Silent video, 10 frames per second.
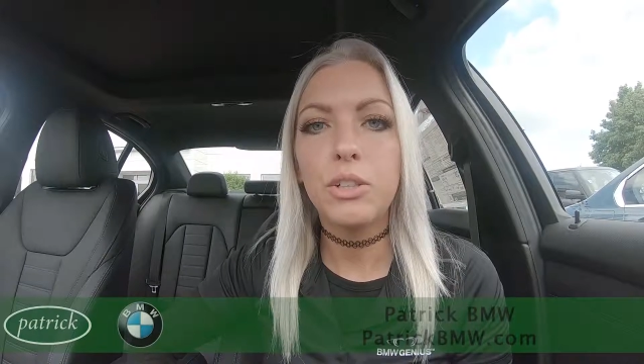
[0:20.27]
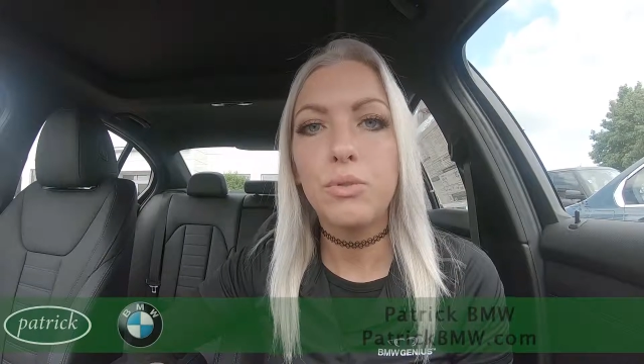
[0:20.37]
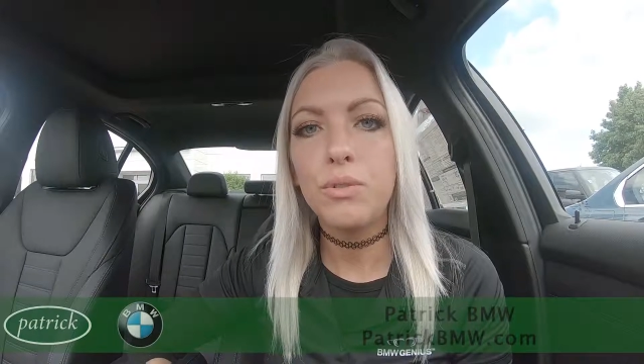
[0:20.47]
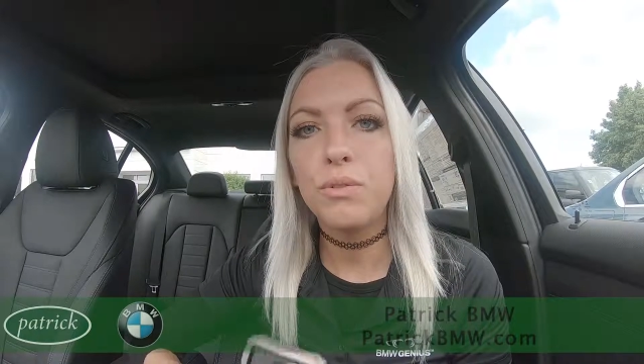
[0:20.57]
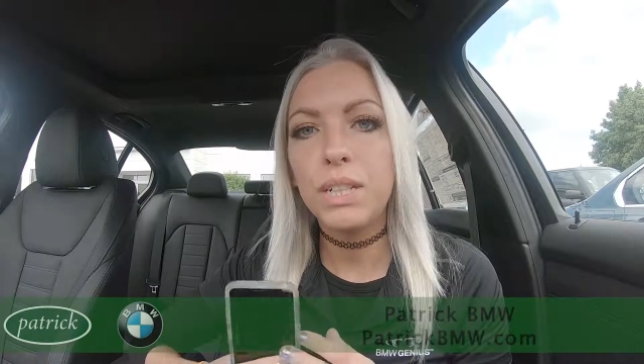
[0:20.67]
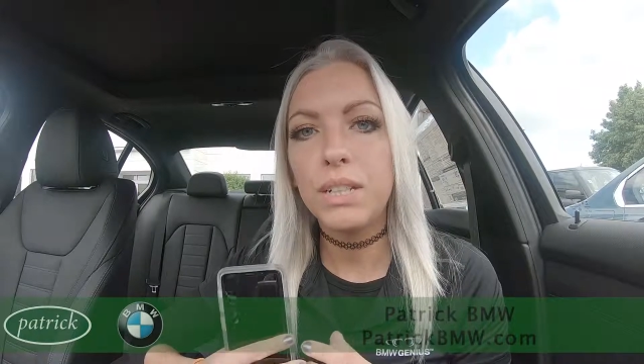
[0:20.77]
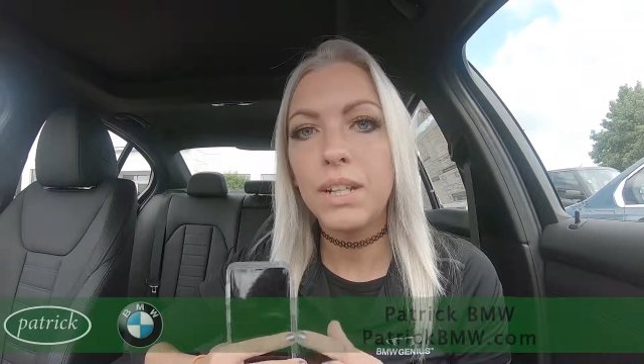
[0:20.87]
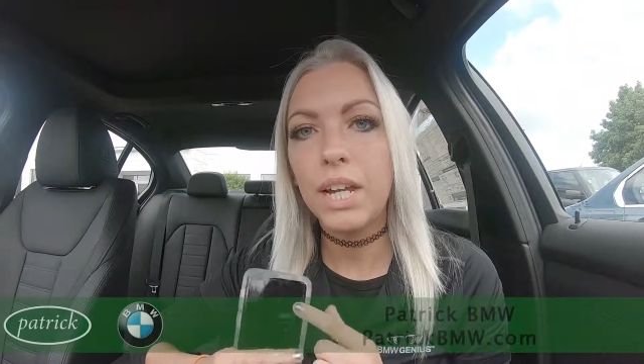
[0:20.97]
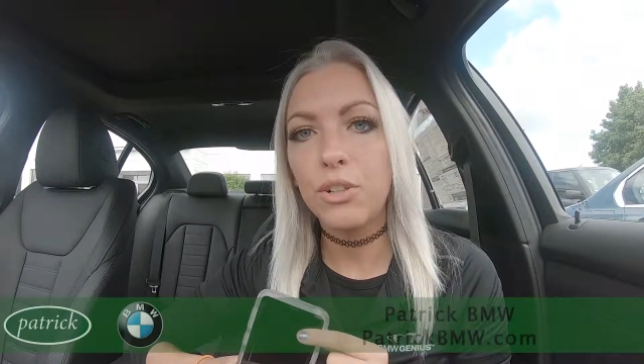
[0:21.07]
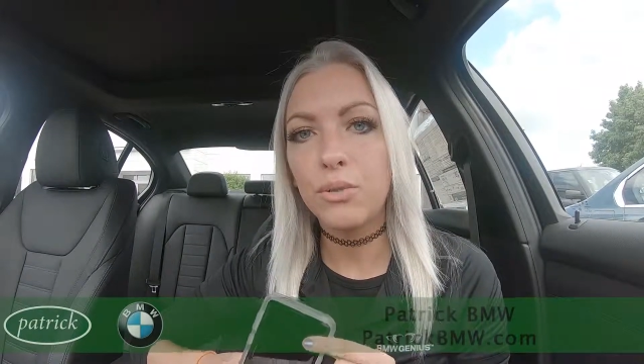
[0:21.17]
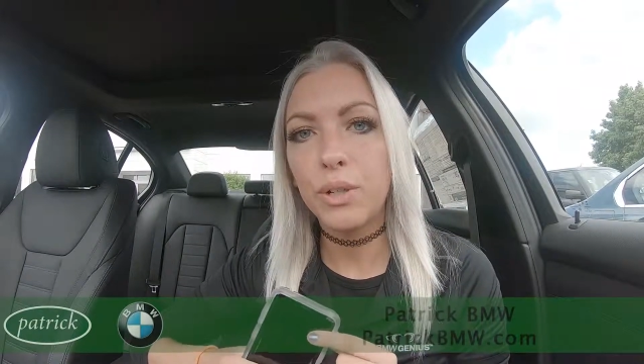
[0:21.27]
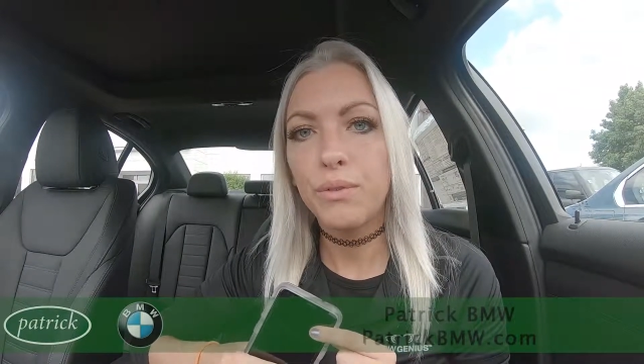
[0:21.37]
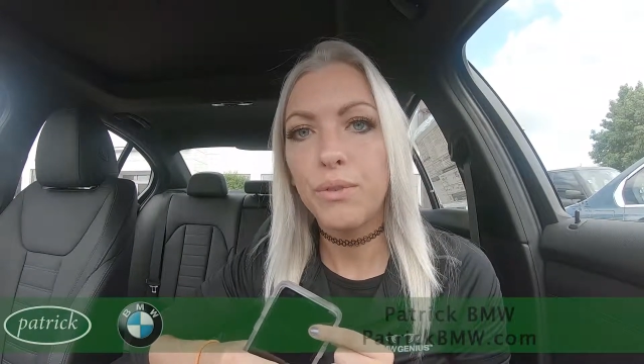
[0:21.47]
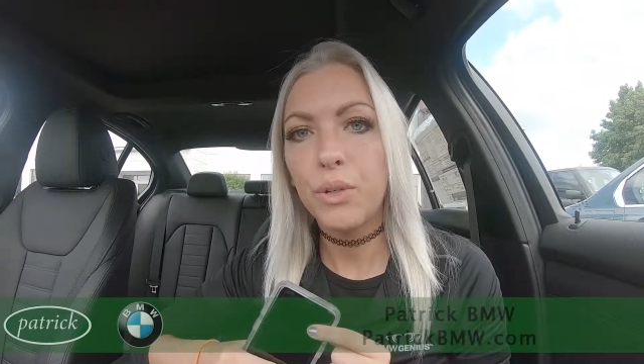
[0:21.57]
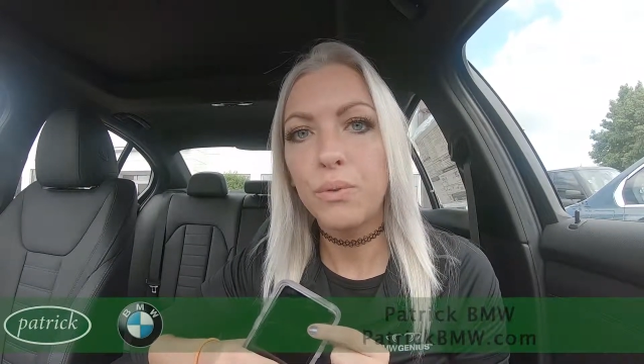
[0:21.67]
you do need an Android
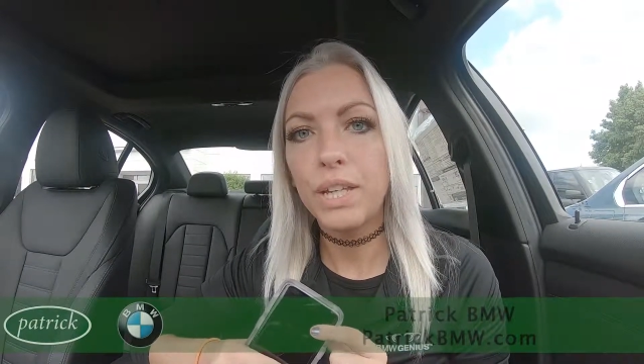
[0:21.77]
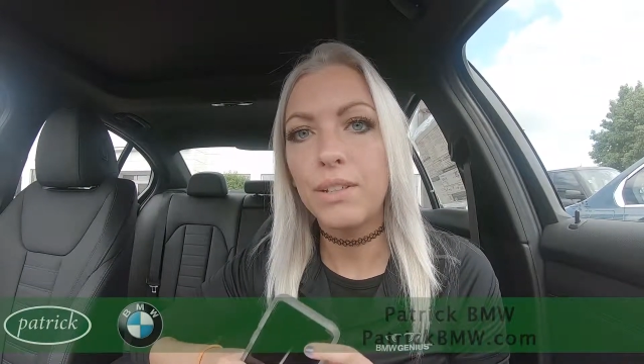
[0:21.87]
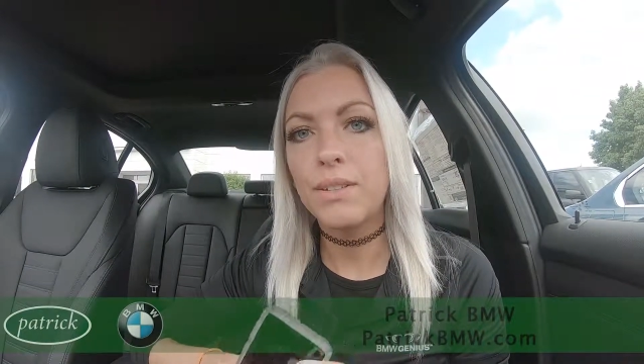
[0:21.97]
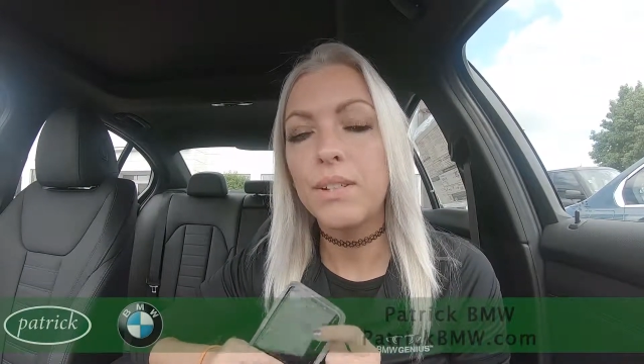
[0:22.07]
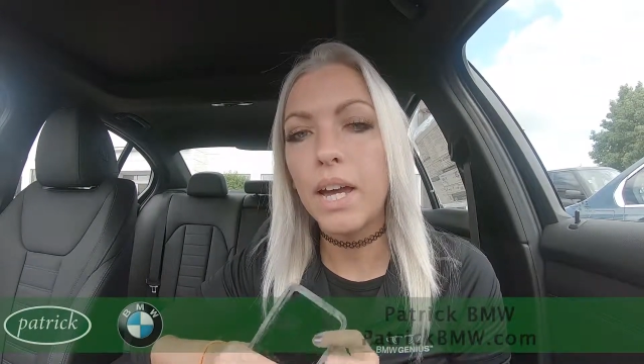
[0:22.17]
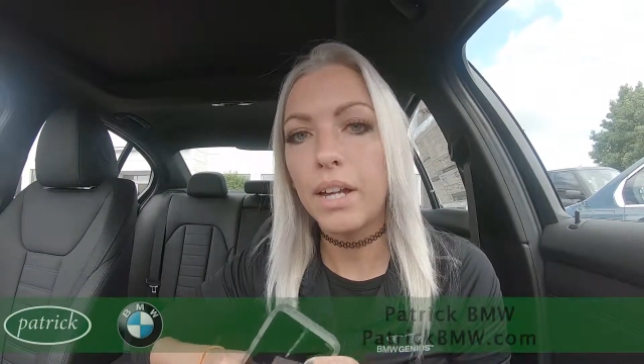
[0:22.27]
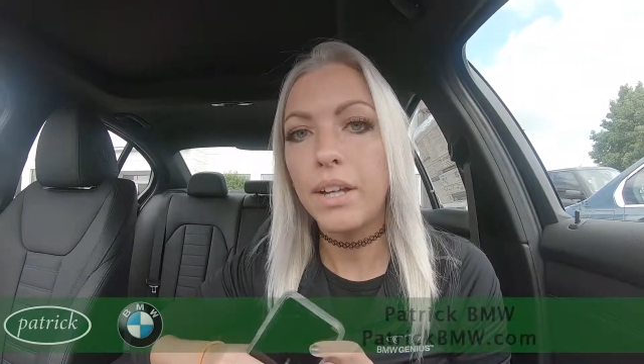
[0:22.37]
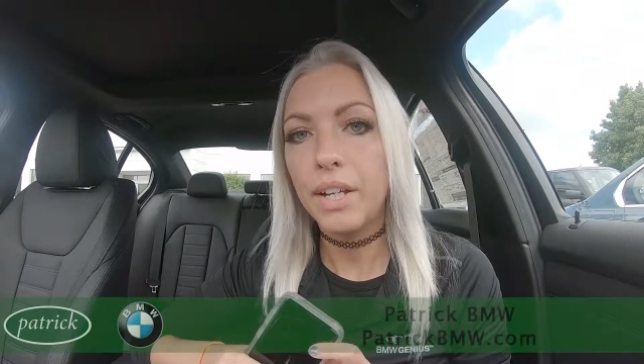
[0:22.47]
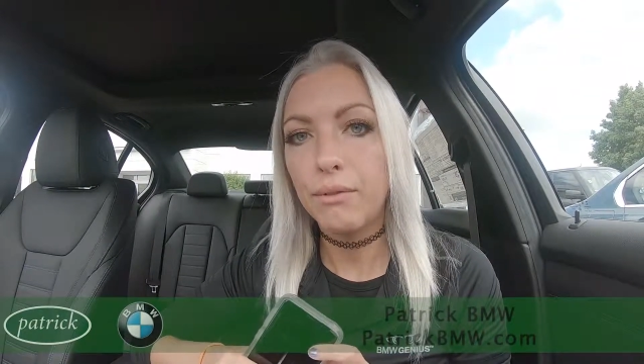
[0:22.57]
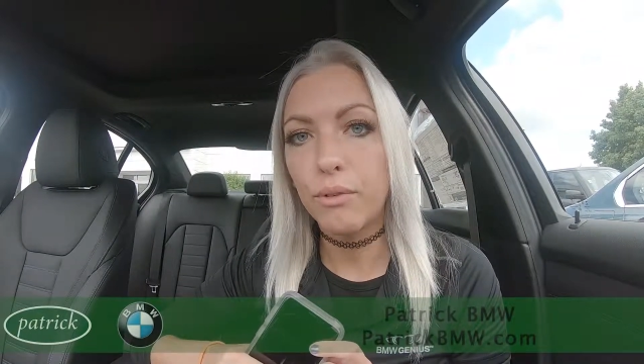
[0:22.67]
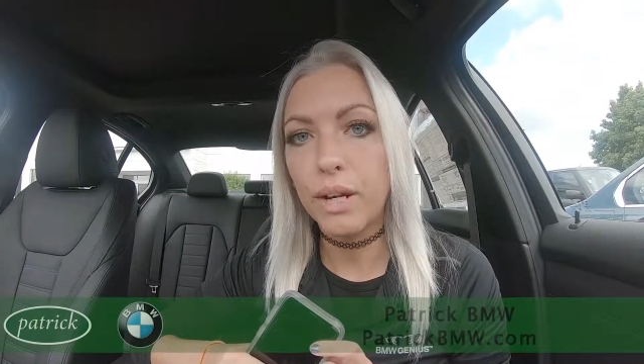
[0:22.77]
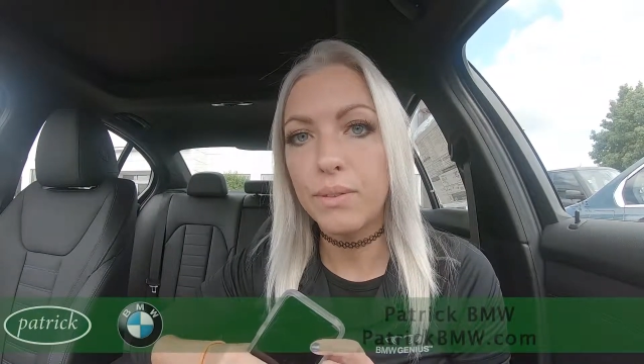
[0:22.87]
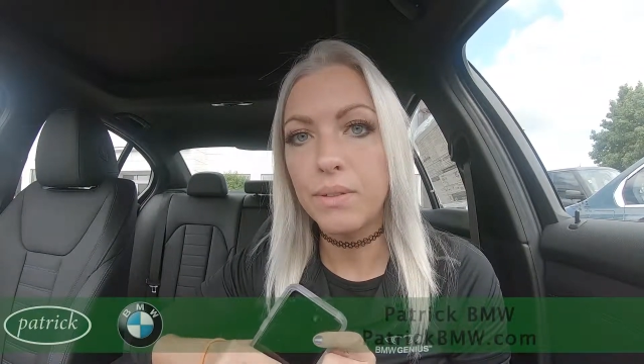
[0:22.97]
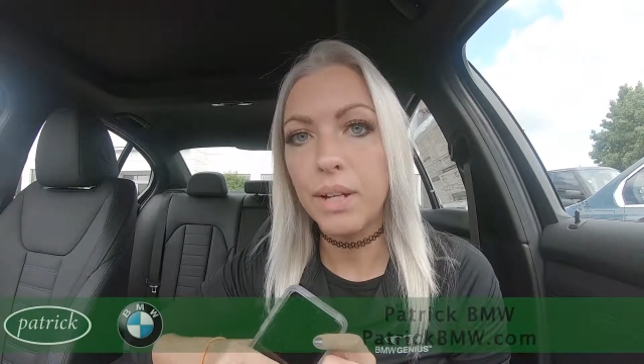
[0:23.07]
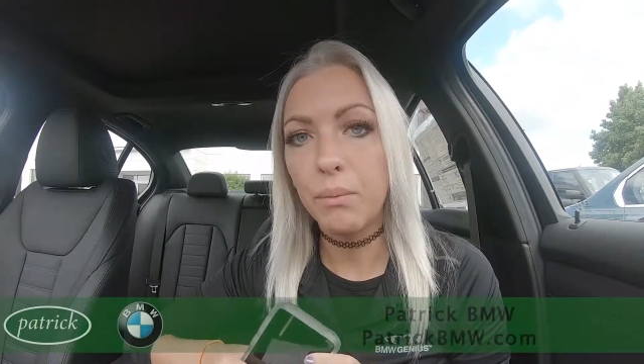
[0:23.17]
phone that is not on a
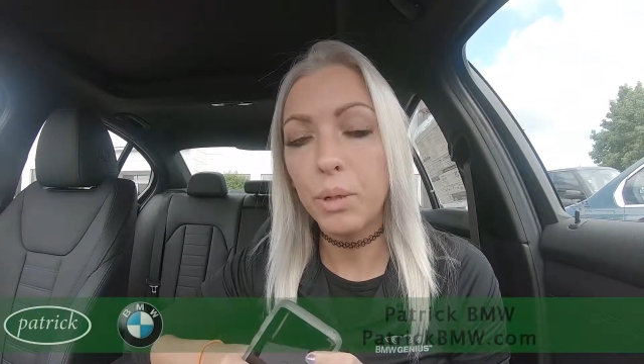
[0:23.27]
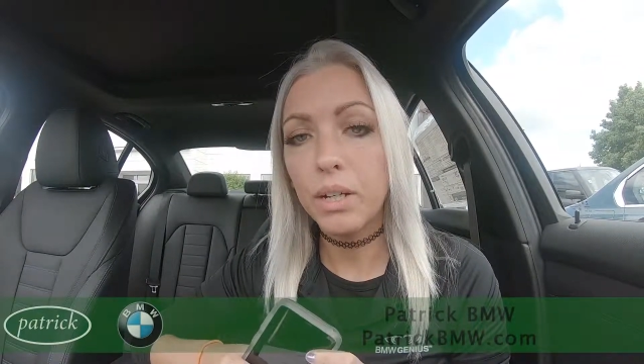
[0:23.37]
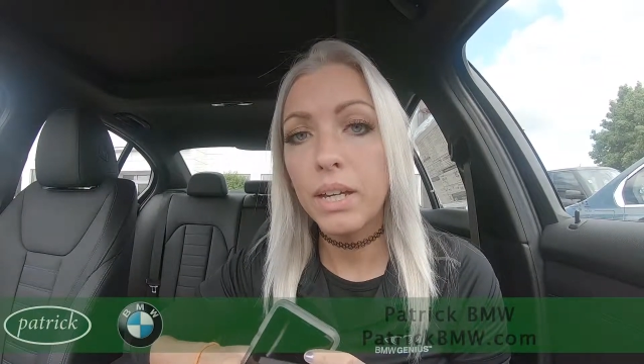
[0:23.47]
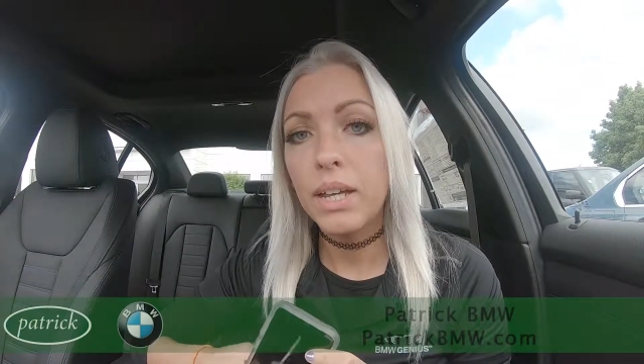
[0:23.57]
Verizon network.